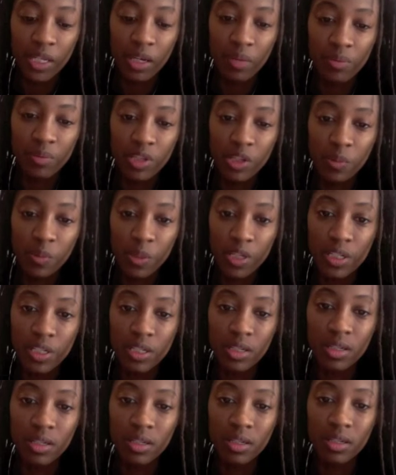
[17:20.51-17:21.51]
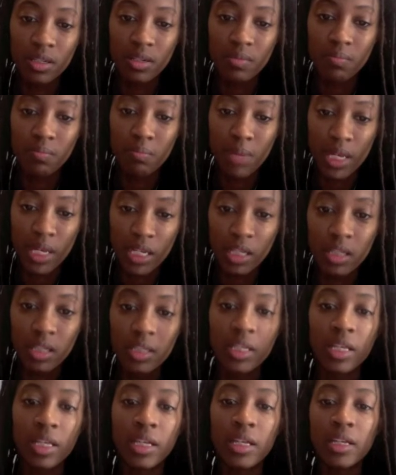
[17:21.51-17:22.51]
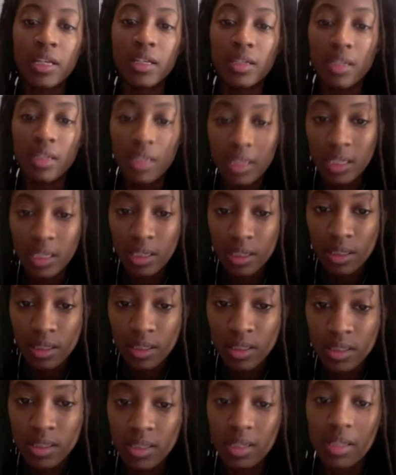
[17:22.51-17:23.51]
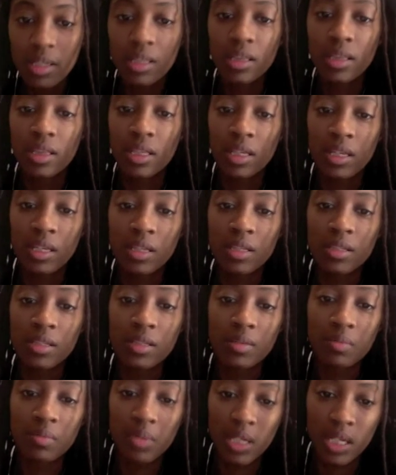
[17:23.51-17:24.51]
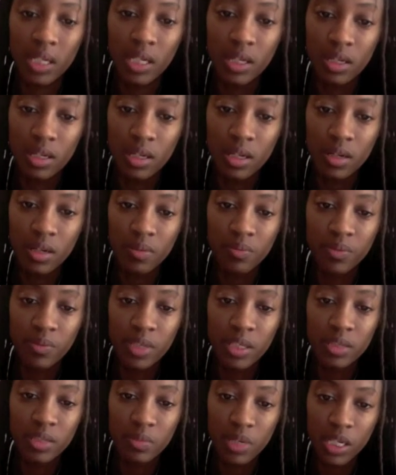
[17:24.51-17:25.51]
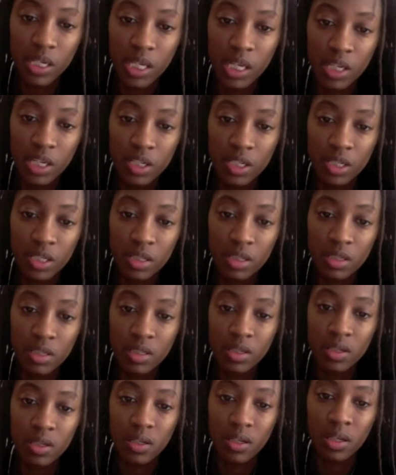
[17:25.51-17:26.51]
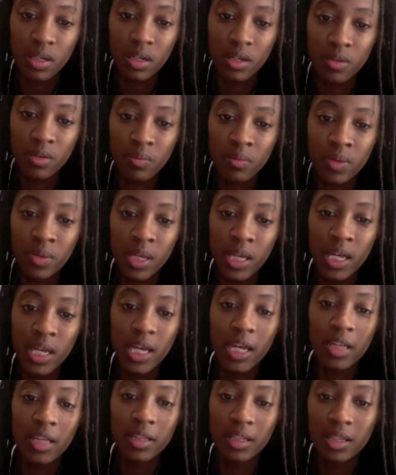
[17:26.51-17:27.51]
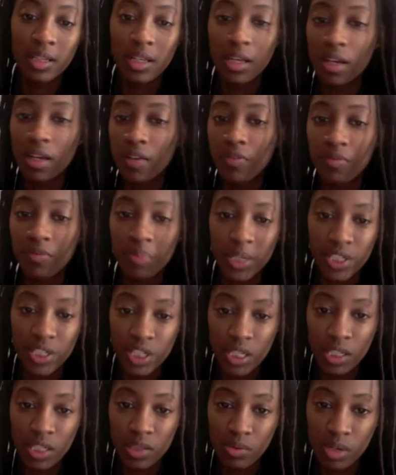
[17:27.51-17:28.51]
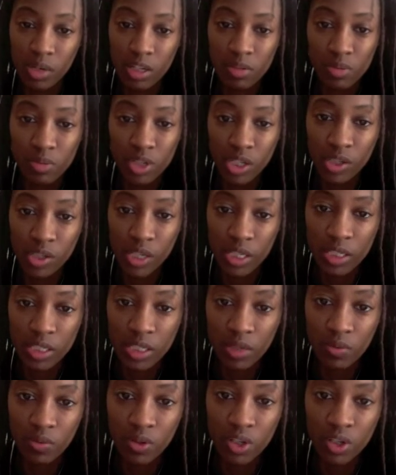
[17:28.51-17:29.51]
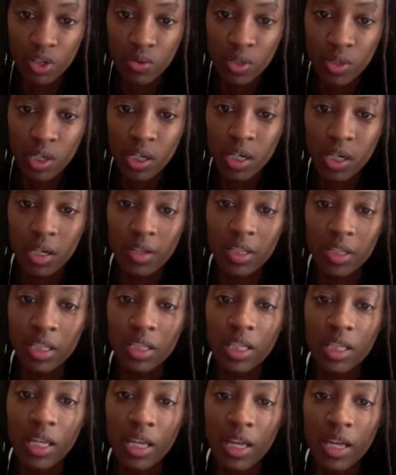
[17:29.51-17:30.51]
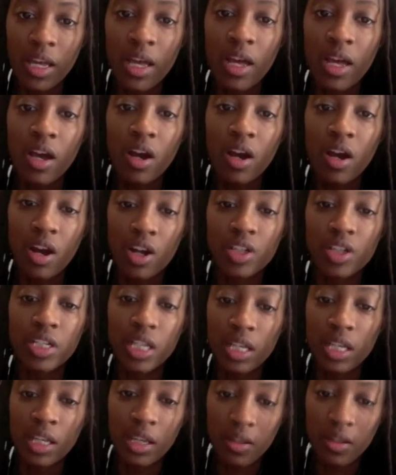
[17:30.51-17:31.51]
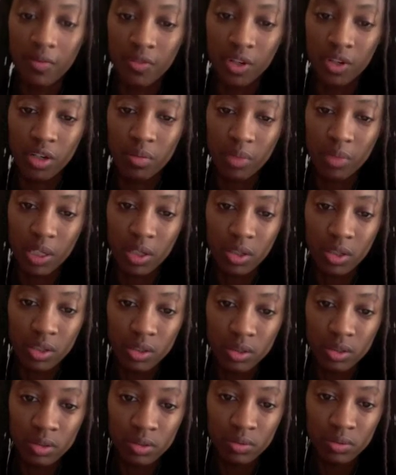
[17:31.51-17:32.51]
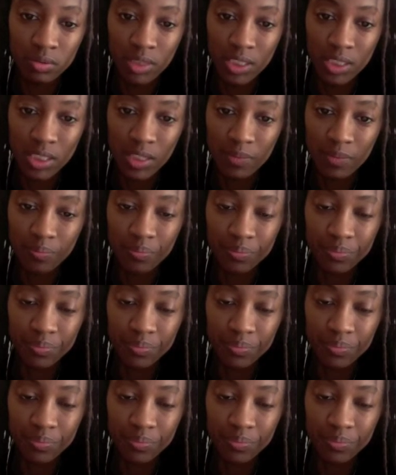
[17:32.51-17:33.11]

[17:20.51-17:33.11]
this patient medically needs these medications, and if by chance random drug testing were to occur, that they are taking it for a medical reason.